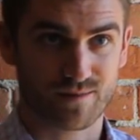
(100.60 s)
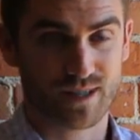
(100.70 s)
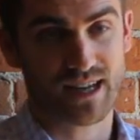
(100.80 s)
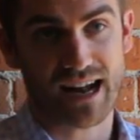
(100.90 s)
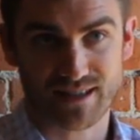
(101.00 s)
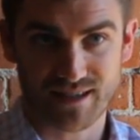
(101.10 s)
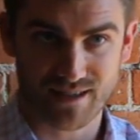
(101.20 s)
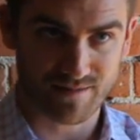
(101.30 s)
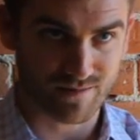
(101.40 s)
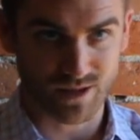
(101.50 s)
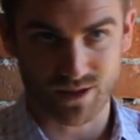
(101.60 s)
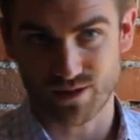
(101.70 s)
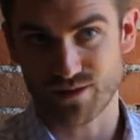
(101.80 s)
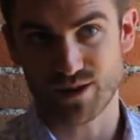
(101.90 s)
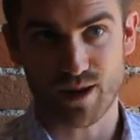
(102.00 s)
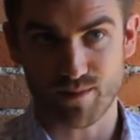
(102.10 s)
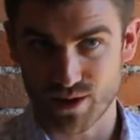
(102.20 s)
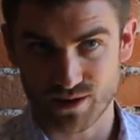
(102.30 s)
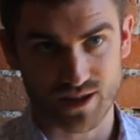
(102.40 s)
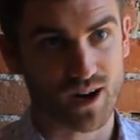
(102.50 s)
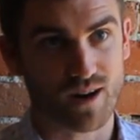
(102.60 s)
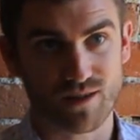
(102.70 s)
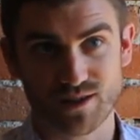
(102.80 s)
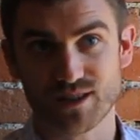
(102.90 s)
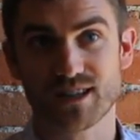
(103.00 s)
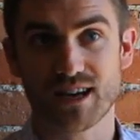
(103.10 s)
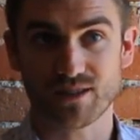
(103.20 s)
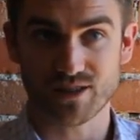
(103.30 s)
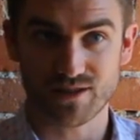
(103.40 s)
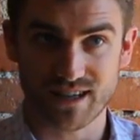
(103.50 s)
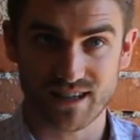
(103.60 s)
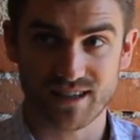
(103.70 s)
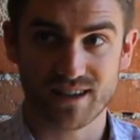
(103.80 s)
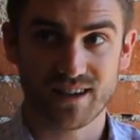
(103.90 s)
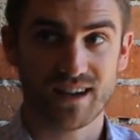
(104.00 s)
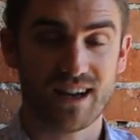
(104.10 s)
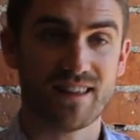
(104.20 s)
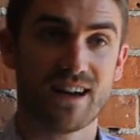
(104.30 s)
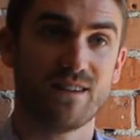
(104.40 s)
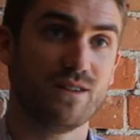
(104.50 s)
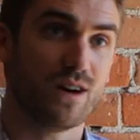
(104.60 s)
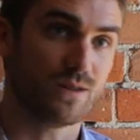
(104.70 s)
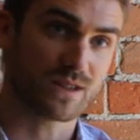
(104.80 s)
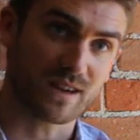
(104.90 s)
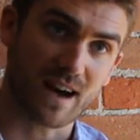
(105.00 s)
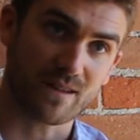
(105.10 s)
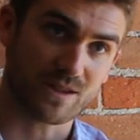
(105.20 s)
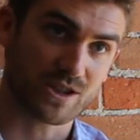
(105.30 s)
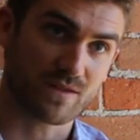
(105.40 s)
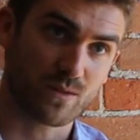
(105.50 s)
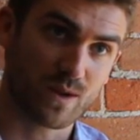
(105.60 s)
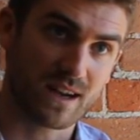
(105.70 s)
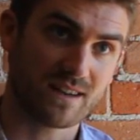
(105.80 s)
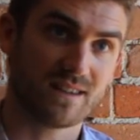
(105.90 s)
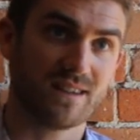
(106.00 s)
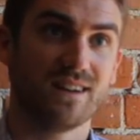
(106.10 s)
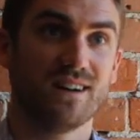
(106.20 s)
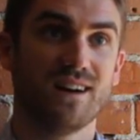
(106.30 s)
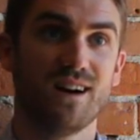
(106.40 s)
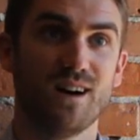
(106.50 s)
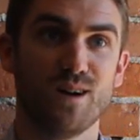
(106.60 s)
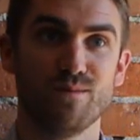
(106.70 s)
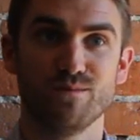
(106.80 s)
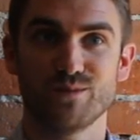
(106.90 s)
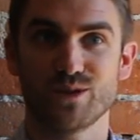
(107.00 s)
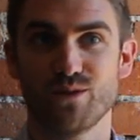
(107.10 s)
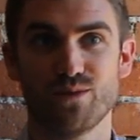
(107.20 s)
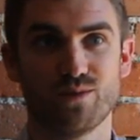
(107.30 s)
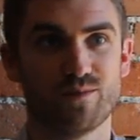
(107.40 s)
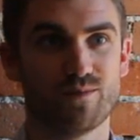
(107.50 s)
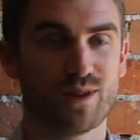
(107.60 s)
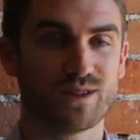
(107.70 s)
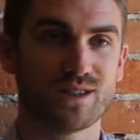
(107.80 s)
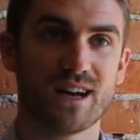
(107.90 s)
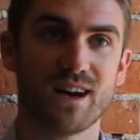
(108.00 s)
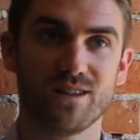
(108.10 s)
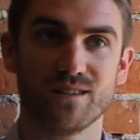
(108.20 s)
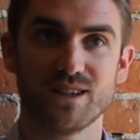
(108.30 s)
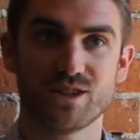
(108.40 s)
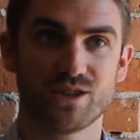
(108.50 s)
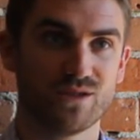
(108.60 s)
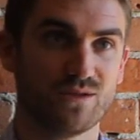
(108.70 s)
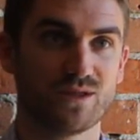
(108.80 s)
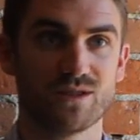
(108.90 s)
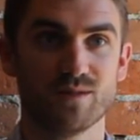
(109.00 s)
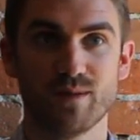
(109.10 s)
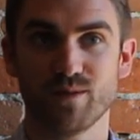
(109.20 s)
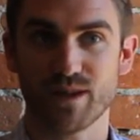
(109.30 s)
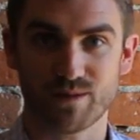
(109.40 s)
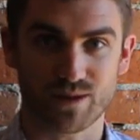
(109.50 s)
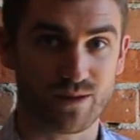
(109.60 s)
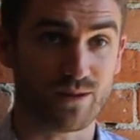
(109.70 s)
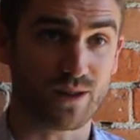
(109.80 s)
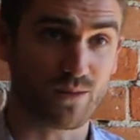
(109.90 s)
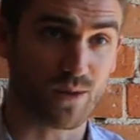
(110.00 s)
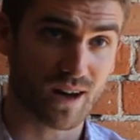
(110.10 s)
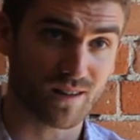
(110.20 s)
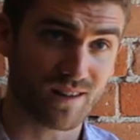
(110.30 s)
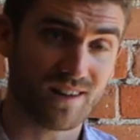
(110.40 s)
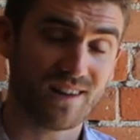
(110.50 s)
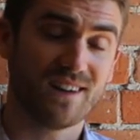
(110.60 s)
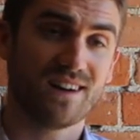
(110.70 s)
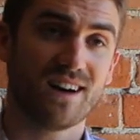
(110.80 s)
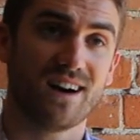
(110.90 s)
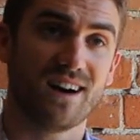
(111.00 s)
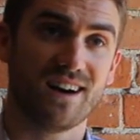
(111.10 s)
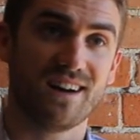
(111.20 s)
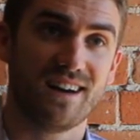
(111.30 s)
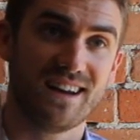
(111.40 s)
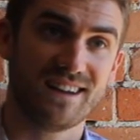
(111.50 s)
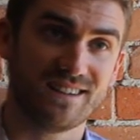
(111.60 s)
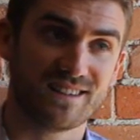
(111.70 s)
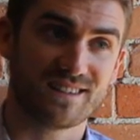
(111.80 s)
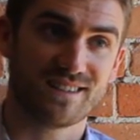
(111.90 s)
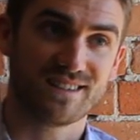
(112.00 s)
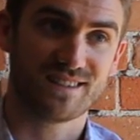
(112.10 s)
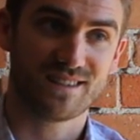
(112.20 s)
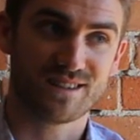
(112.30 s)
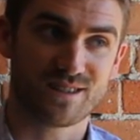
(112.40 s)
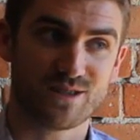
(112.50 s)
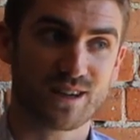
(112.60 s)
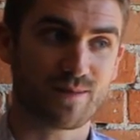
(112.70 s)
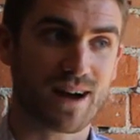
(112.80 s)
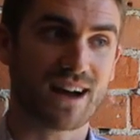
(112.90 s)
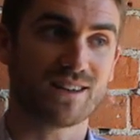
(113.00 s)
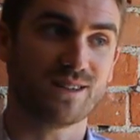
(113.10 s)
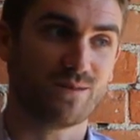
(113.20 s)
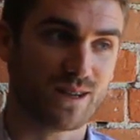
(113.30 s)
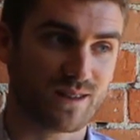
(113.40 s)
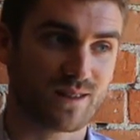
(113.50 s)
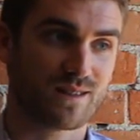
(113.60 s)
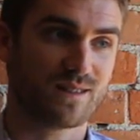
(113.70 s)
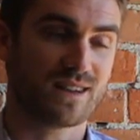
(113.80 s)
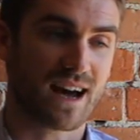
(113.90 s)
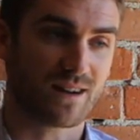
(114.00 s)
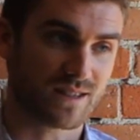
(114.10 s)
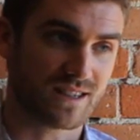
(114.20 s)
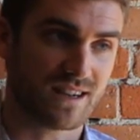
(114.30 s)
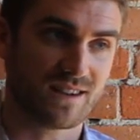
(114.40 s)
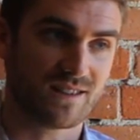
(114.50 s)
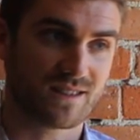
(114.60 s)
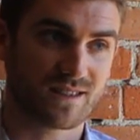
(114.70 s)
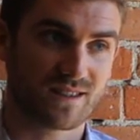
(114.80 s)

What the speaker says: stats in it, sort of the numbers, the covers, the sales you did, and then notes on how the shift went, sort of personnel issues or people that were doing really well. And as you can imagine, with downstairs,